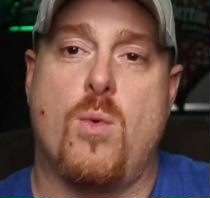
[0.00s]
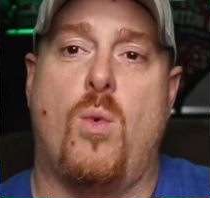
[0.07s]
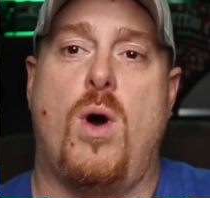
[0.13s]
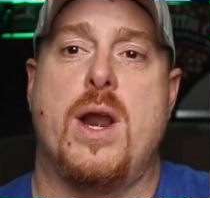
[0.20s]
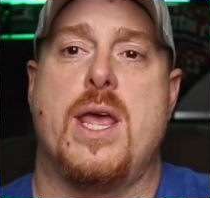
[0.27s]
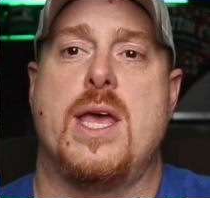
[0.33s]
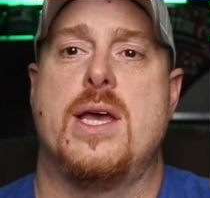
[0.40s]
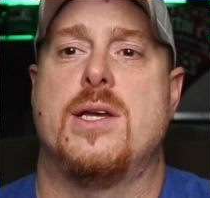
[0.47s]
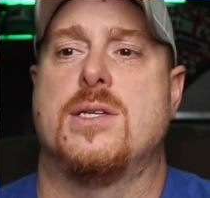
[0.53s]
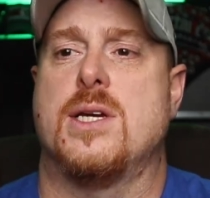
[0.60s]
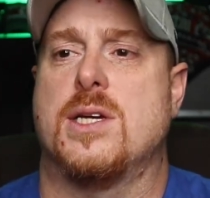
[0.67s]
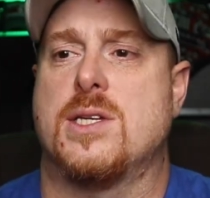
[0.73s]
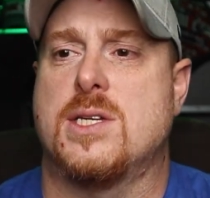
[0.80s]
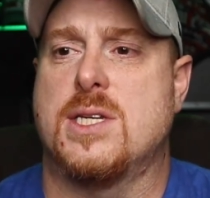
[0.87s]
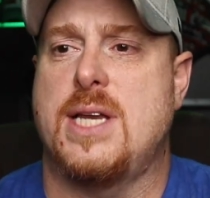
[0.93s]
what is
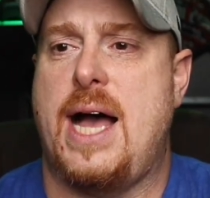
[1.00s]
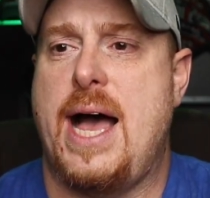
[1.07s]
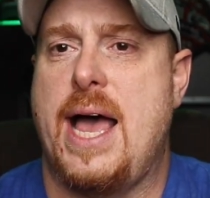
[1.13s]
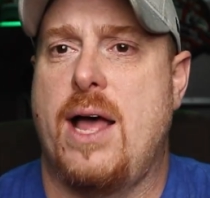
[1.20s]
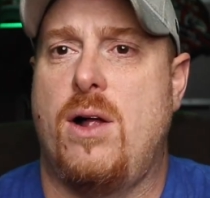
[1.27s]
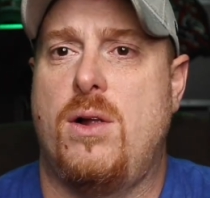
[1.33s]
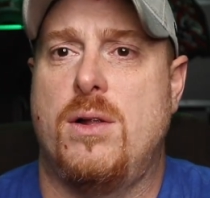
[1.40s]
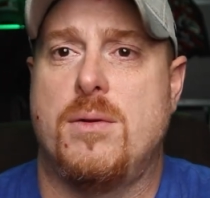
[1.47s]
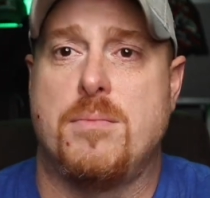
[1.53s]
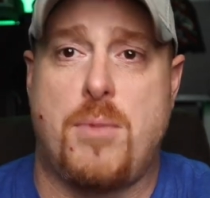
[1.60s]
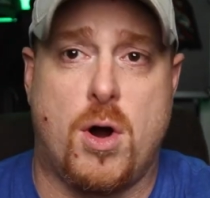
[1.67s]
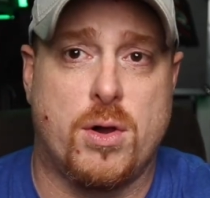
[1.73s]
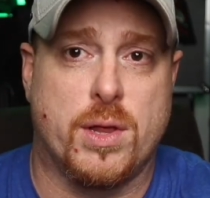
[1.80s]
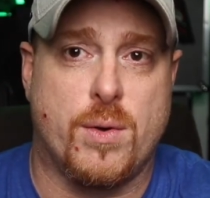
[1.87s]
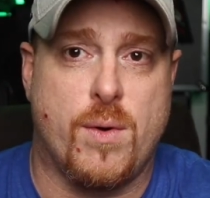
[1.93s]
a style,
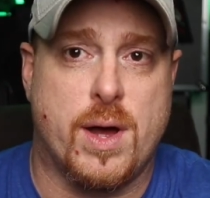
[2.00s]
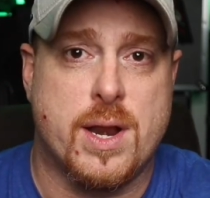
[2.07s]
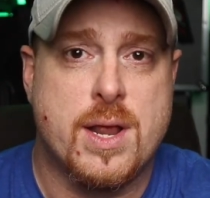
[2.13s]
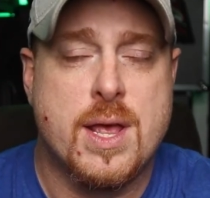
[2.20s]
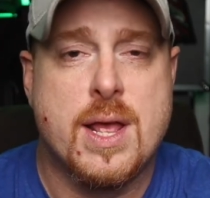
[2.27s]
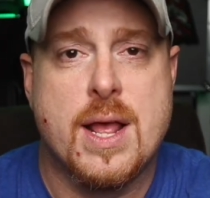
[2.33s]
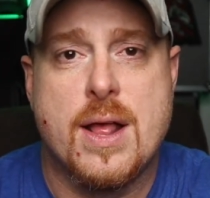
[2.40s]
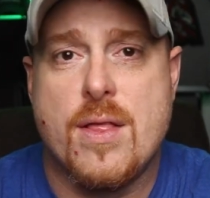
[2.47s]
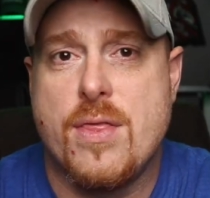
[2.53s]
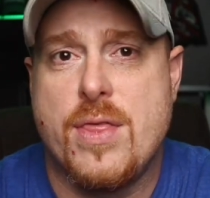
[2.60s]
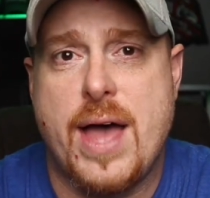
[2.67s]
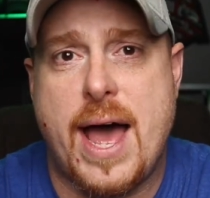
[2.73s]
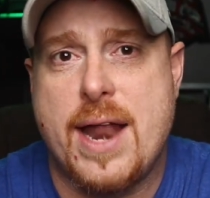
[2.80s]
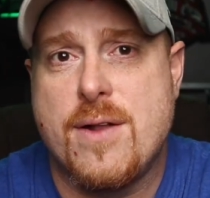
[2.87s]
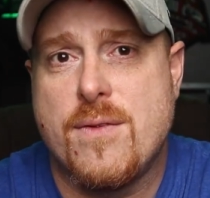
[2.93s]
barley wine,
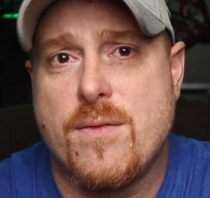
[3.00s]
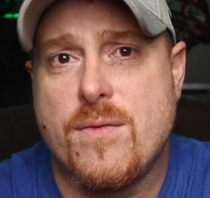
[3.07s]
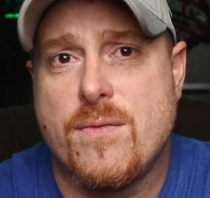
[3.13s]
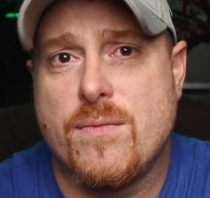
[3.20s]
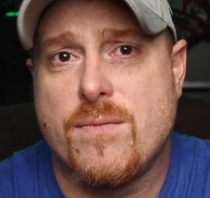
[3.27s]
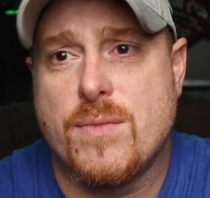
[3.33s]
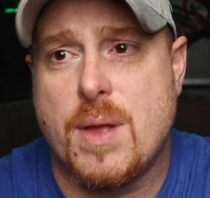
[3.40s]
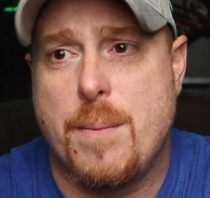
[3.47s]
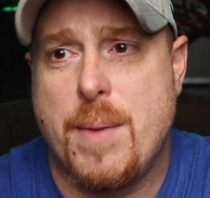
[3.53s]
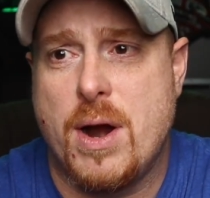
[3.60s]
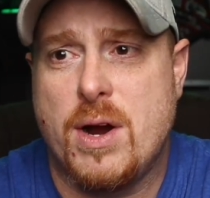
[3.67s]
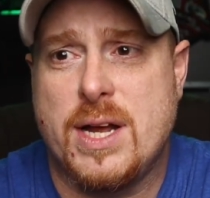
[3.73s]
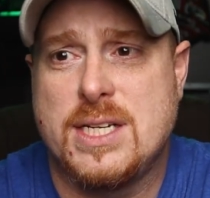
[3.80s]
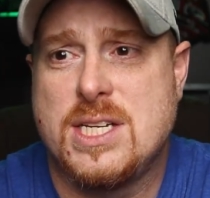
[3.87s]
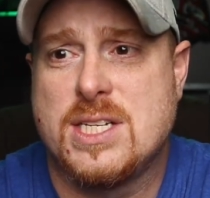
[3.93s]
that
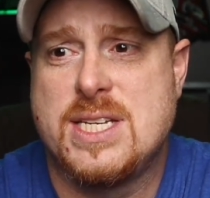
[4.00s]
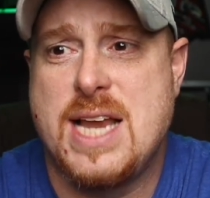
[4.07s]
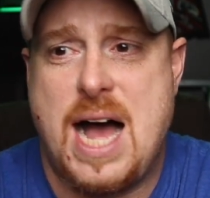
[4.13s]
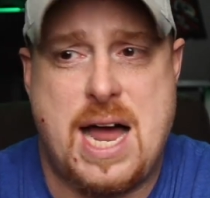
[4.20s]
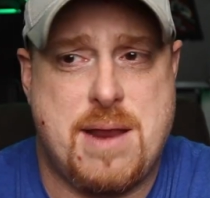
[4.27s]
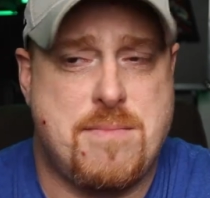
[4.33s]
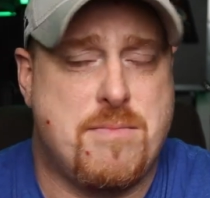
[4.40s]
America does not